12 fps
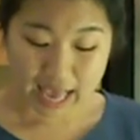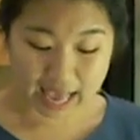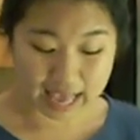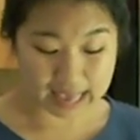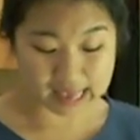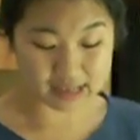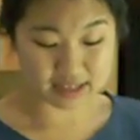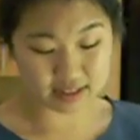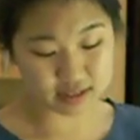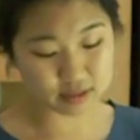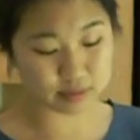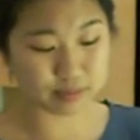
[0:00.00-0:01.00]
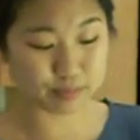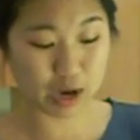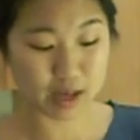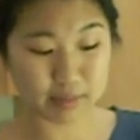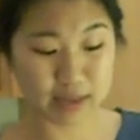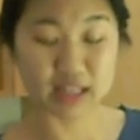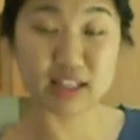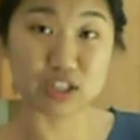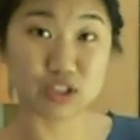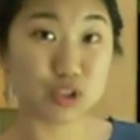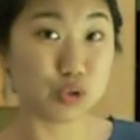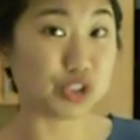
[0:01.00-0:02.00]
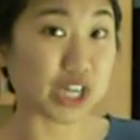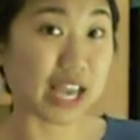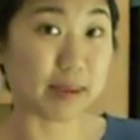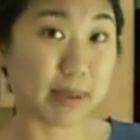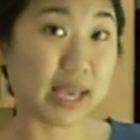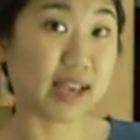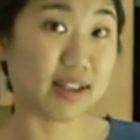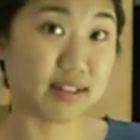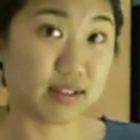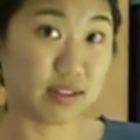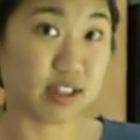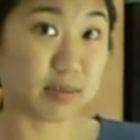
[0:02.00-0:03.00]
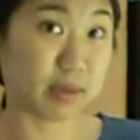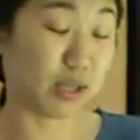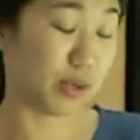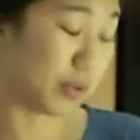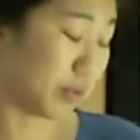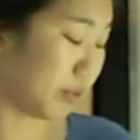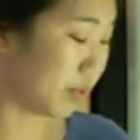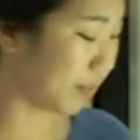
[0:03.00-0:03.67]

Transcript: And this would probably make at least 2 giant pans, this many noodles.